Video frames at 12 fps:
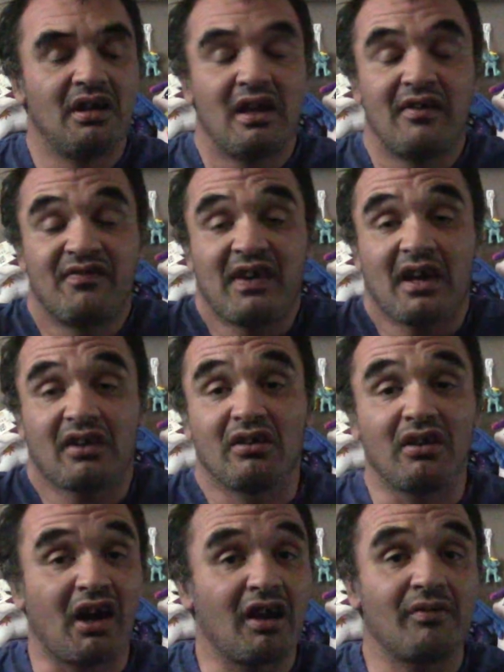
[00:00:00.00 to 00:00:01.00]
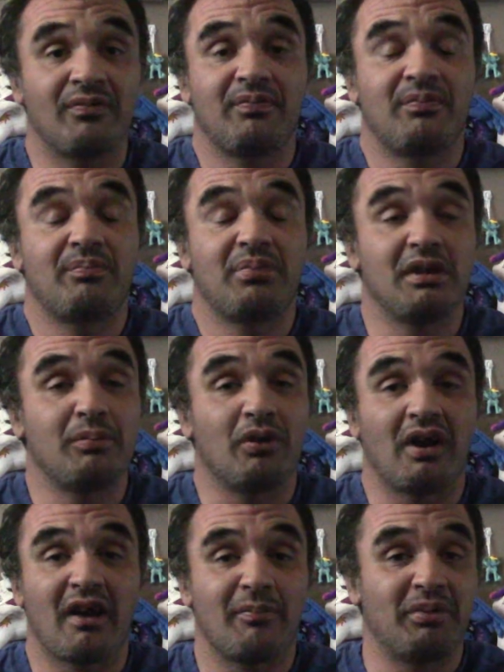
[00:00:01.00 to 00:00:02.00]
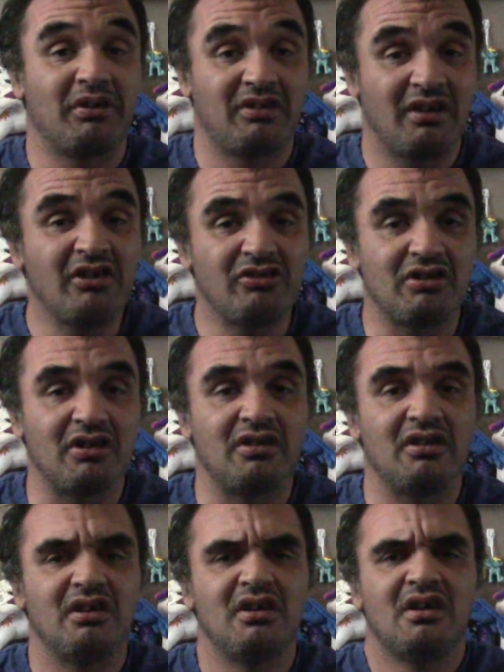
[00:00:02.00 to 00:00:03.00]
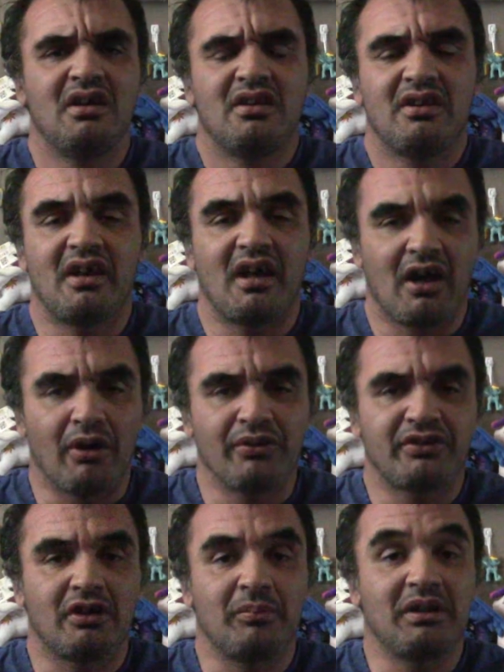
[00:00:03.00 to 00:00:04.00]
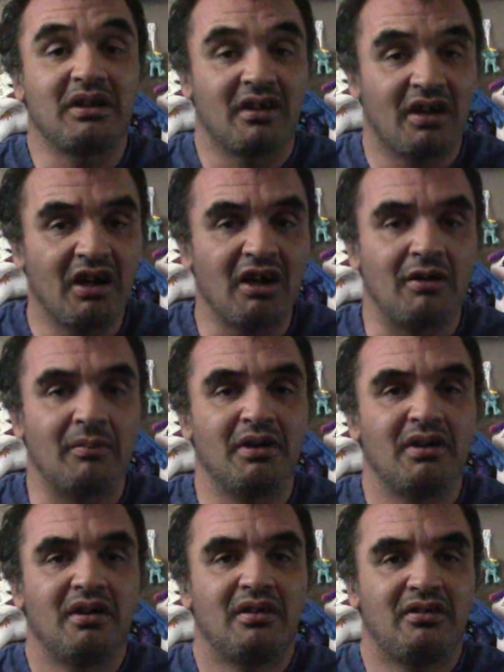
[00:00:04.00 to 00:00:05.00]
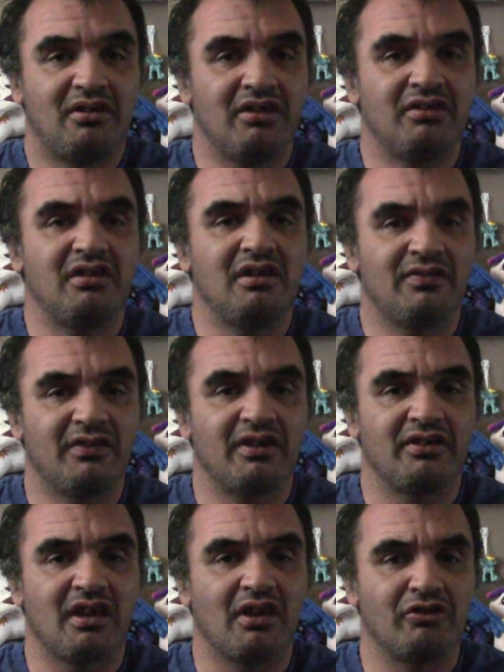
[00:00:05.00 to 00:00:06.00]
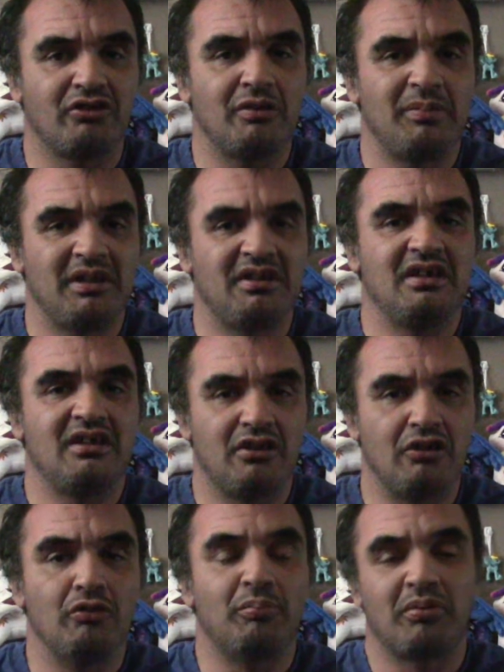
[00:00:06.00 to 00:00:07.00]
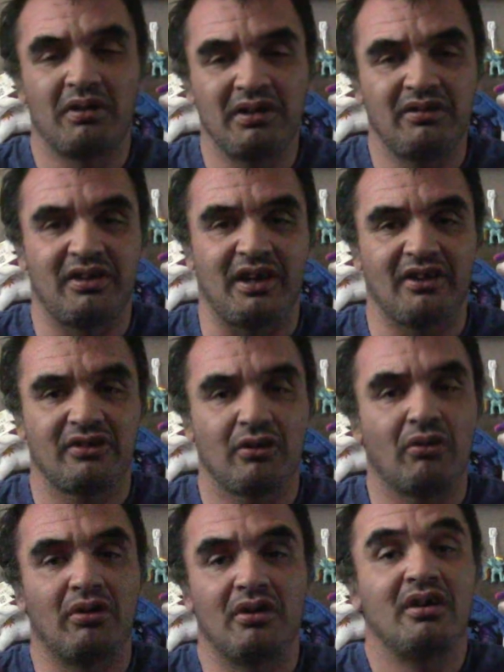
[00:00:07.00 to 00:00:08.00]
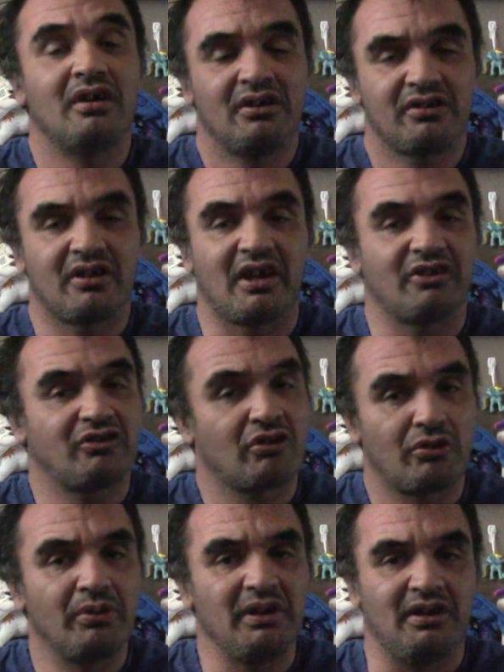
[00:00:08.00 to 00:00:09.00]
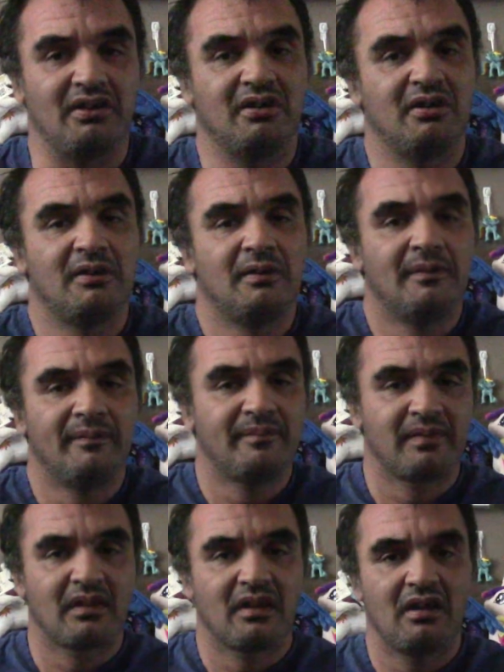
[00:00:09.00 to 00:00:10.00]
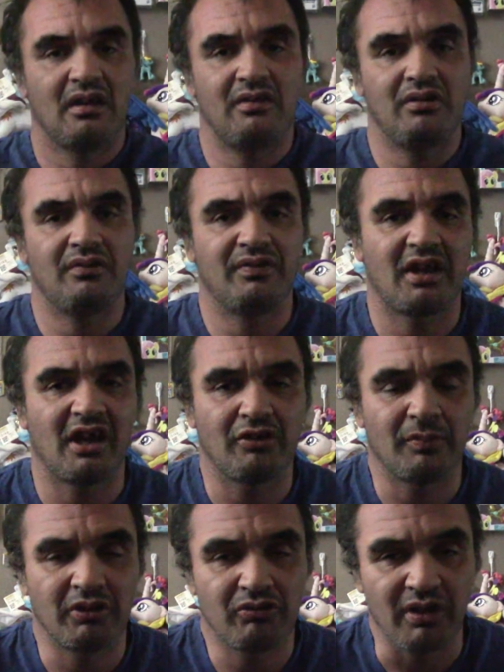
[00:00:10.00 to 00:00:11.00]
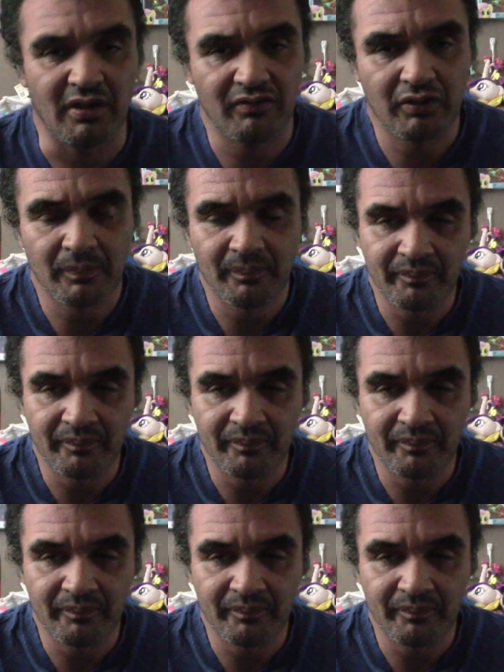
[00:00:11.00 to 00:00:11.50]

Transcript: In fact, a lot of people have petitioned that Elsa become Disney's first L G B T Q princess or slash queen, if you catch my drift.